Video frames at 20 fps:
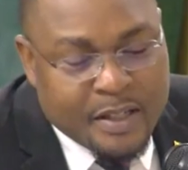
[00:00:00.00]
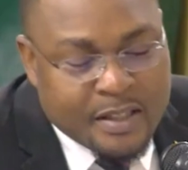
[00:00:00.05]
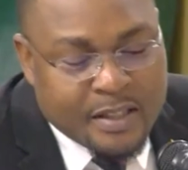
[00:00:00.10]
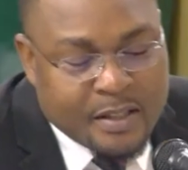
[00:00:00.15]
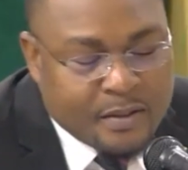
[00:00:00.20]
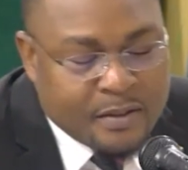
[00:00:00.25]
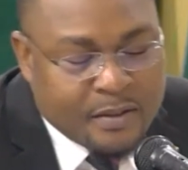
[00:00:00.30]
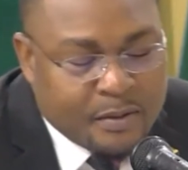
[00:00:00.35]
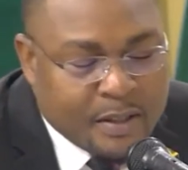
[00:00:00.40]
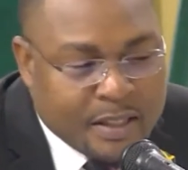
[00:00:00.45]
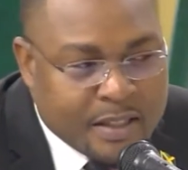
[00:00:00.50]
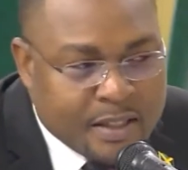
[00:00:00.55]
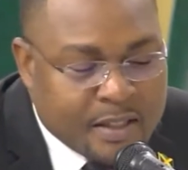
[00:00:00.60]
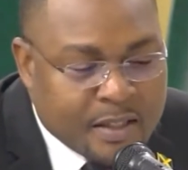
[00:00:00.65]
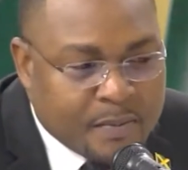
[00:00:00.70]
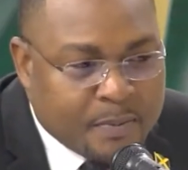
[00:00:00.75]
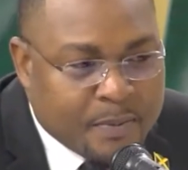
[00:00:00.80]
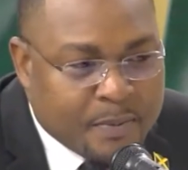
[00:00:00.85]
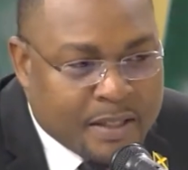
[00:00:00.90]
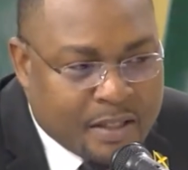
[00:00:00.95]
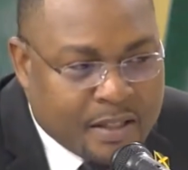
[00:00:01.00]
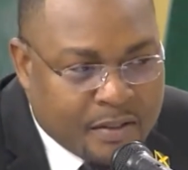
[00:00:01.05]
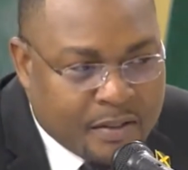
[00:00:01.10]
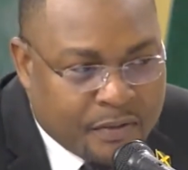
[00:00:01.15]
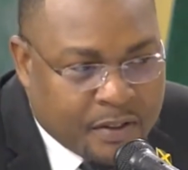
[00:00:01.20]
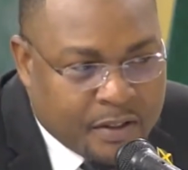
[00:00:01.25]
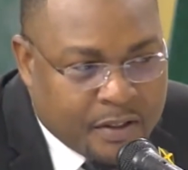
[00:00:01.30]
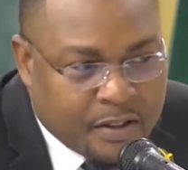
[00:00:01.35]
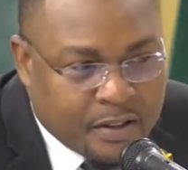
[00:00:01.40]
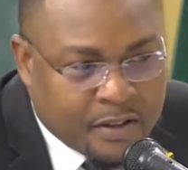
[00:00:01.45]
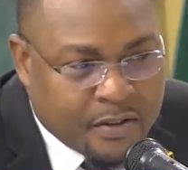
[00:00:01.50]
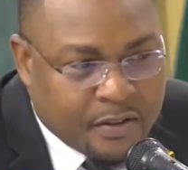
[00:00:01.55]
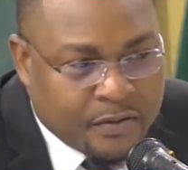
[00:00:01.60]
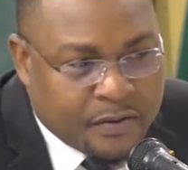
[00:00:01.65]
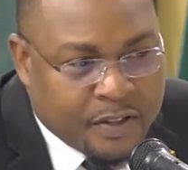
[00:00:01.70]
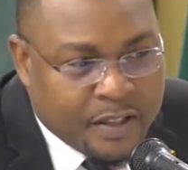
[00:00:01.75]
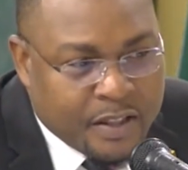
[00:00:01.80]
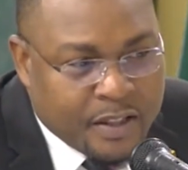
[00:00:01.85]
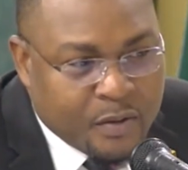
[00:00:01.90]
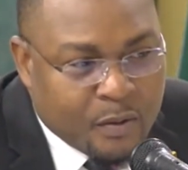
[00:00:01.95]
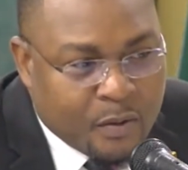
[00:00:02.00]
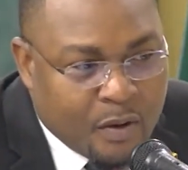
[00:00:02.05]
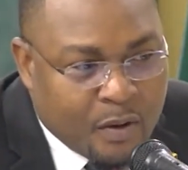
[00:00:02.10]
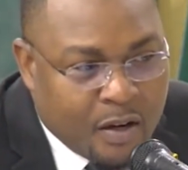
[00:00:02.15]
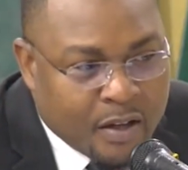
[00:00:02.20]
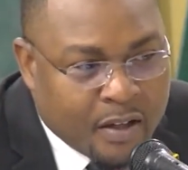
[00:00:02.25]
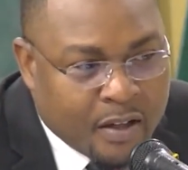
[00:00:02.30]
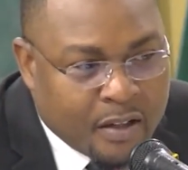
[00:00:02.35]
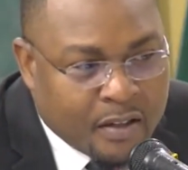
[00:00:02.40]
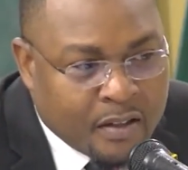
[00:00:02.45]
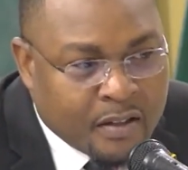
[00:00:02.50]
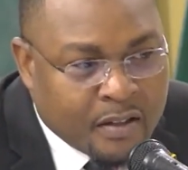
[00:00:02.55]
relates specifically to Vale Royal,